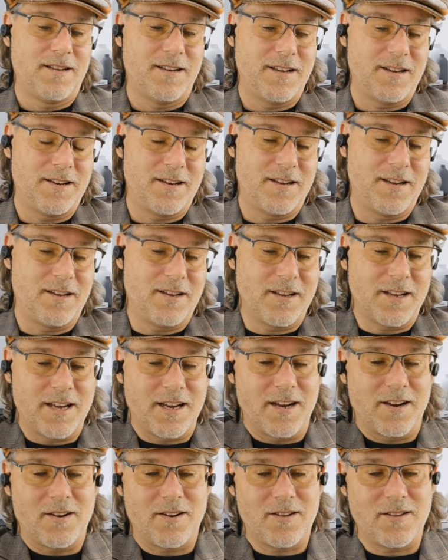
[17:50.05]
and and
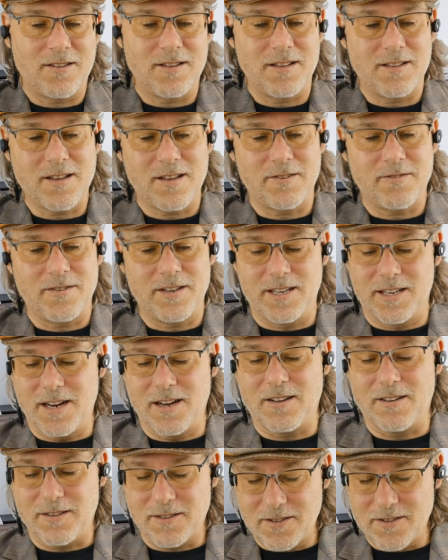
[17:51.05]
looking at all these other
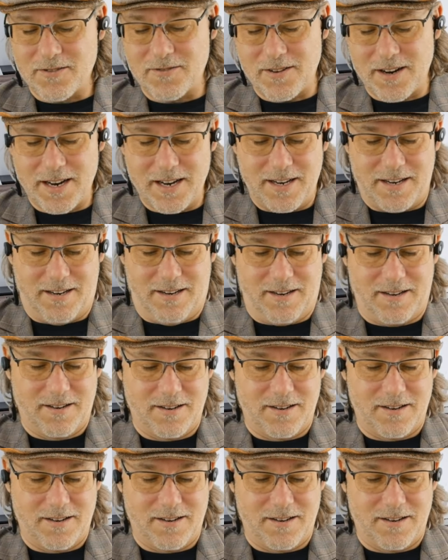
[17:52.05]
adults, right?